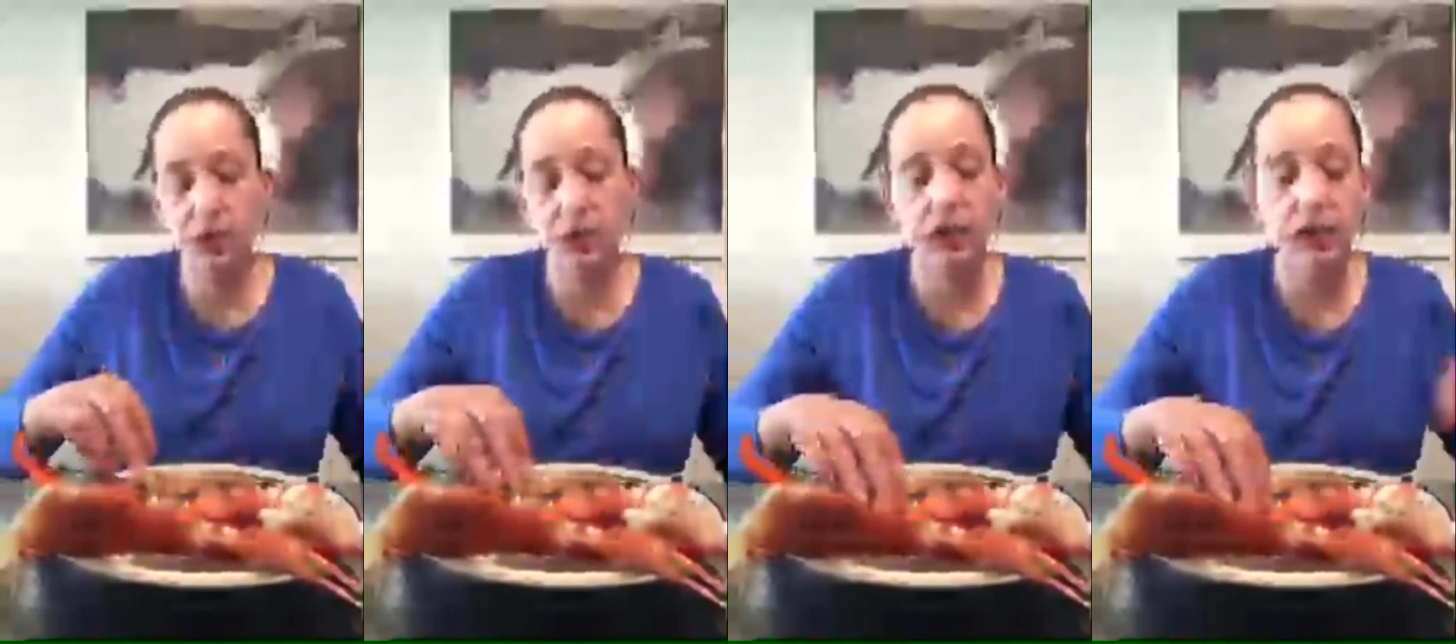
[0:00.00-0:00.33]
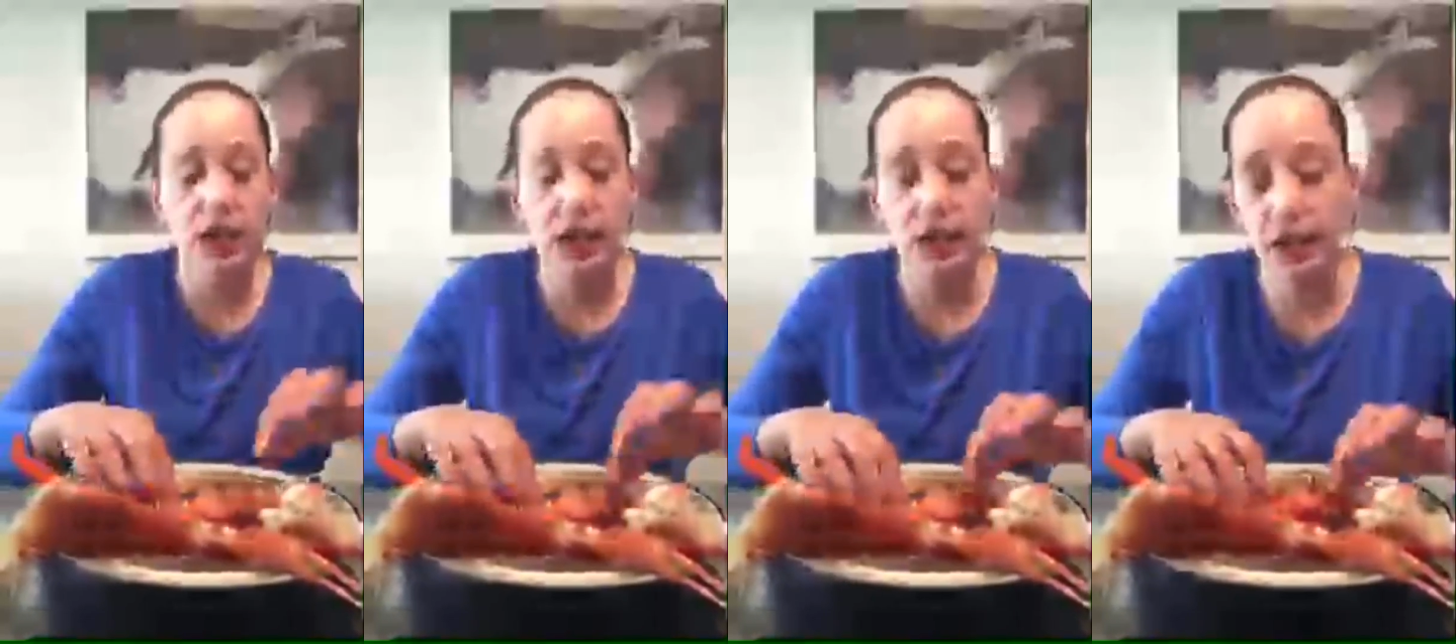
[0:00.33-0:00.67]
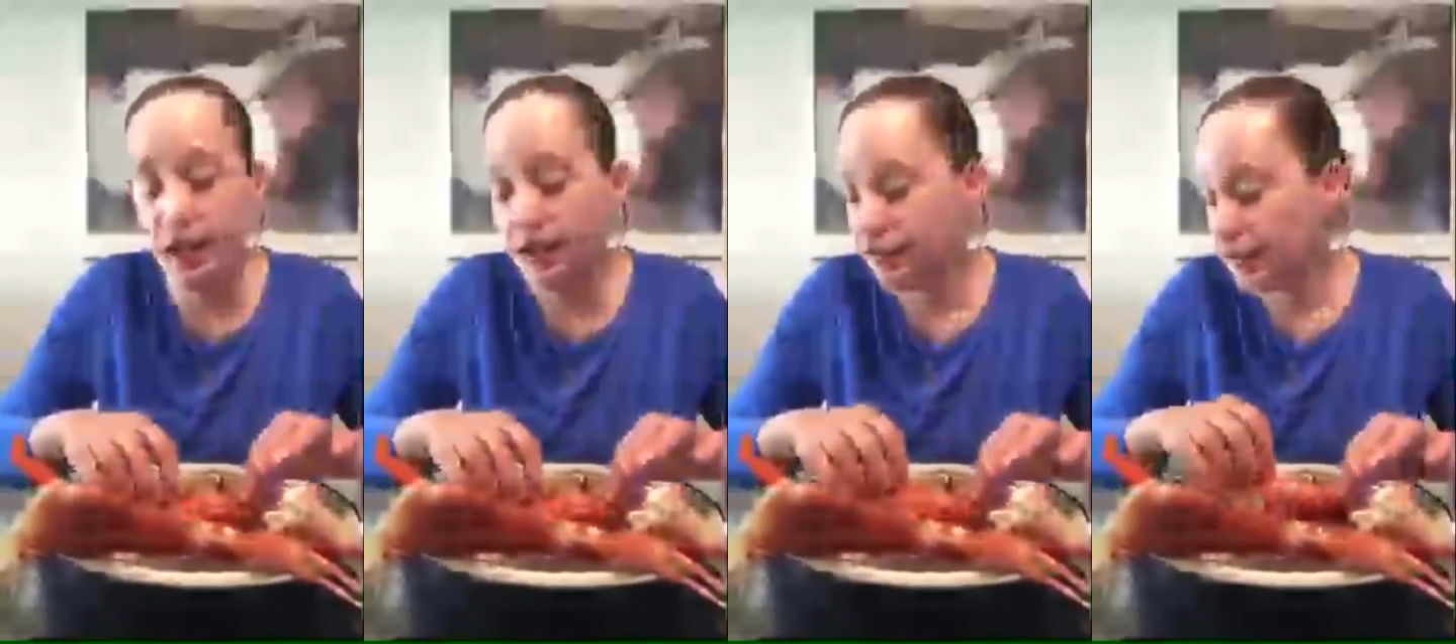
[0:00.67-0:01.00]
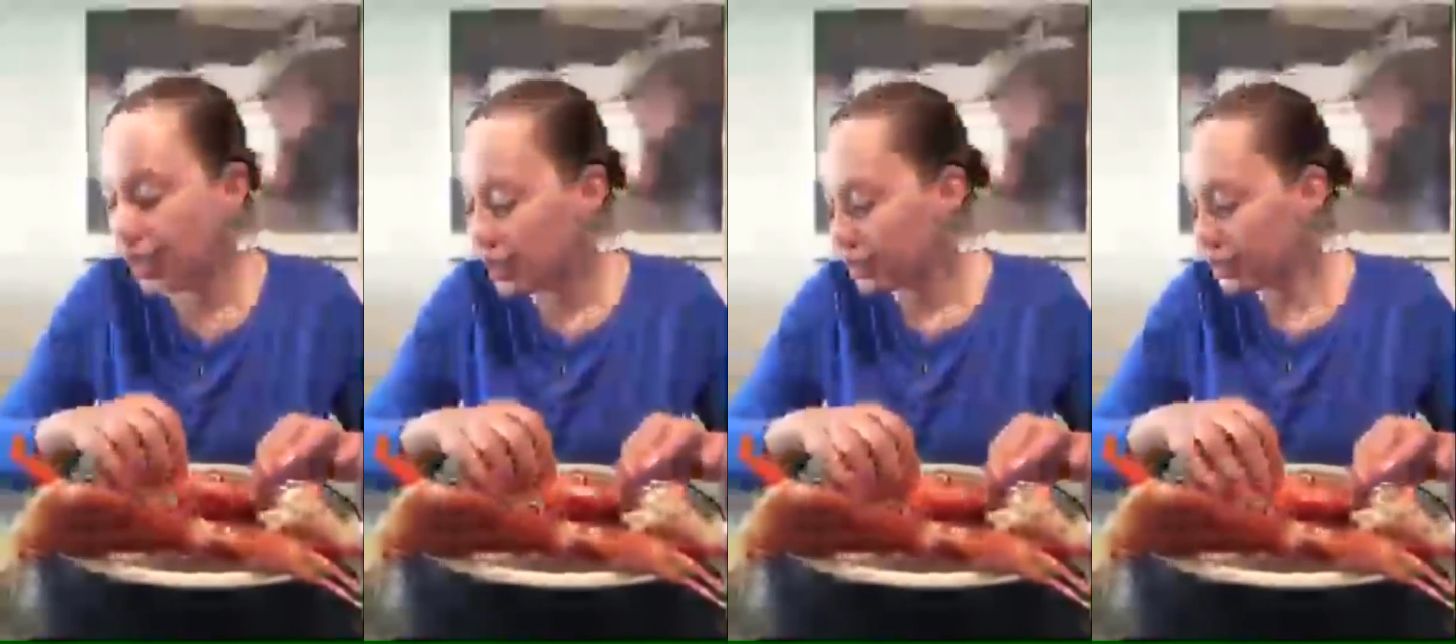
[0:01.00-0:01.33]
on 90 Day
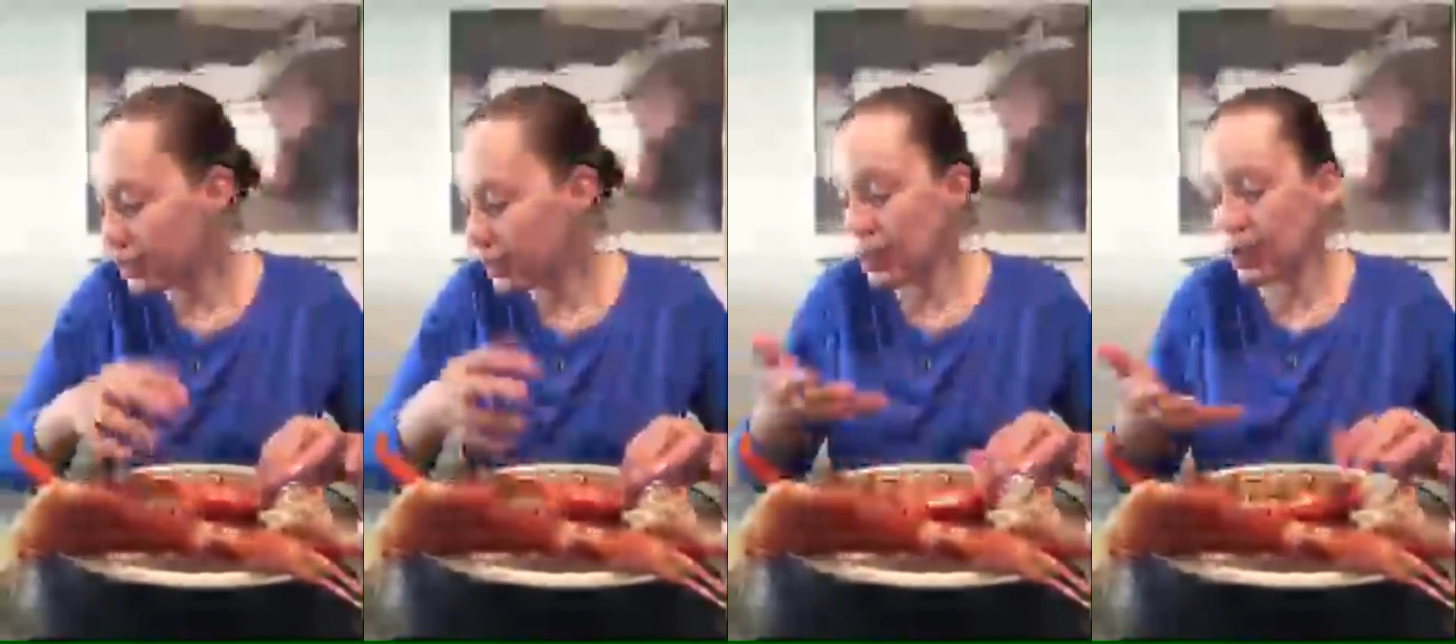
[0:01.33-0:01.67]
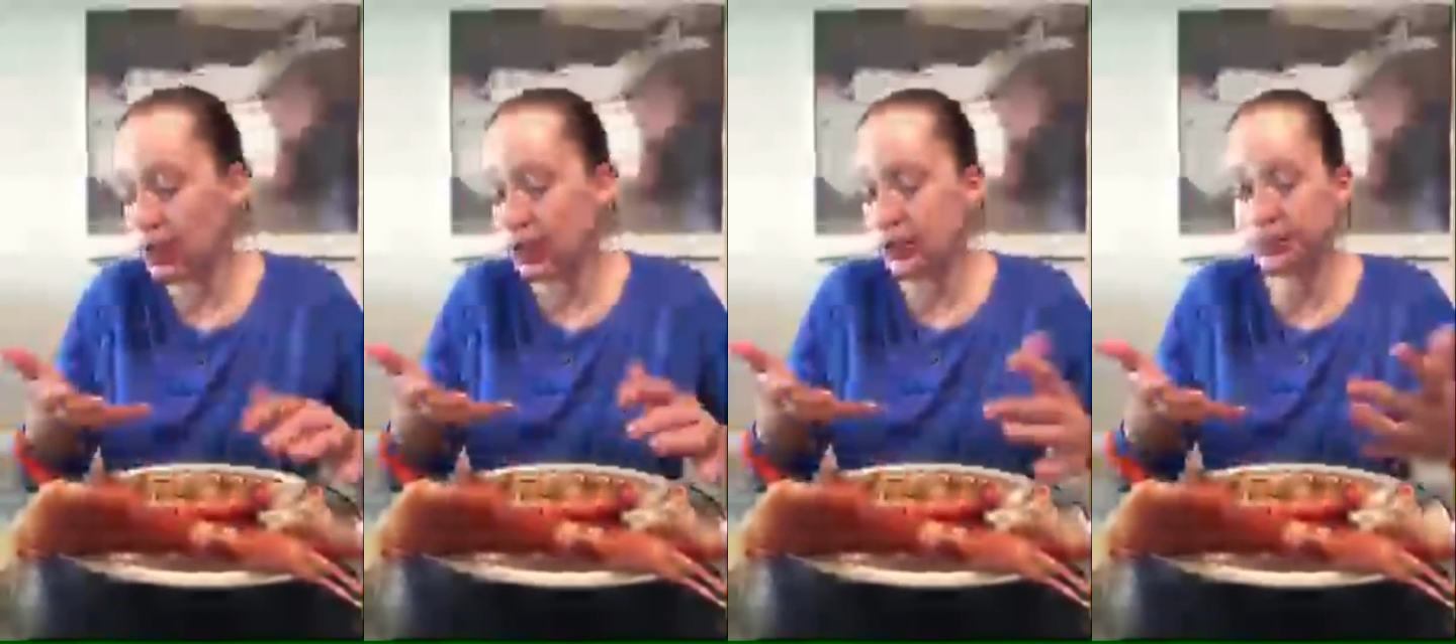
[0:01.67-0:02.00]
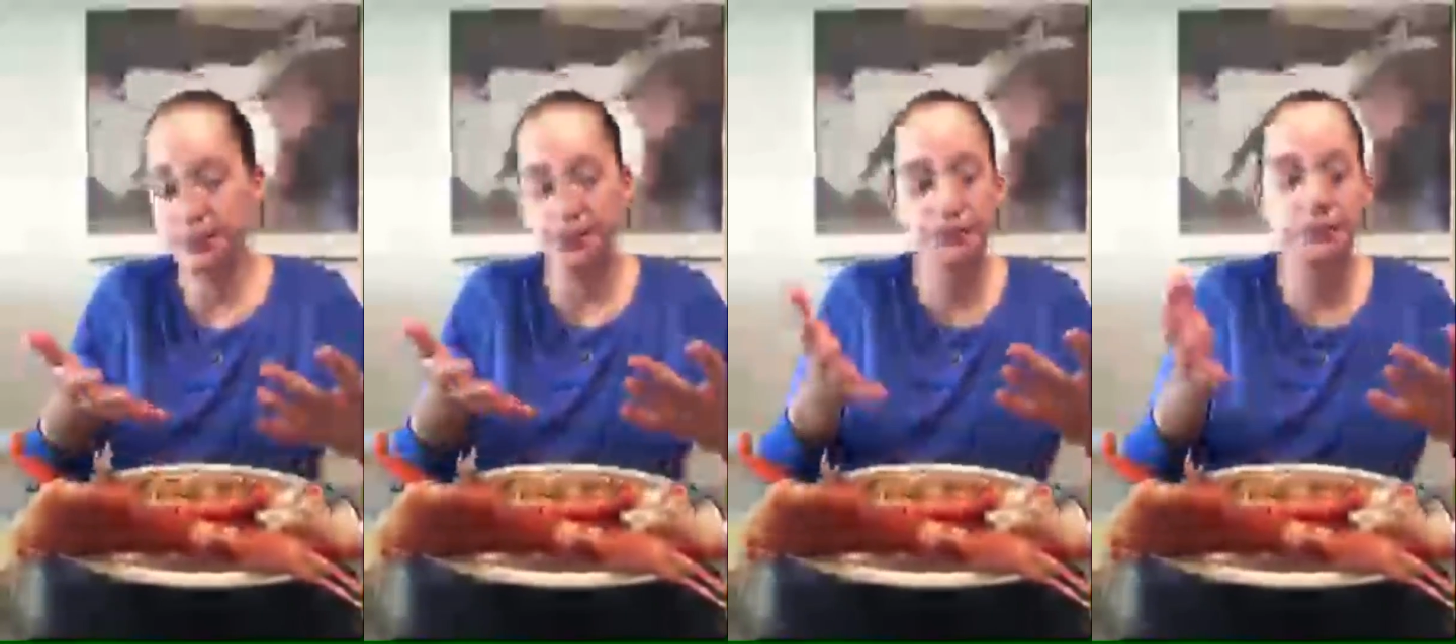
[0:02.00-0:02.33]
Fiance.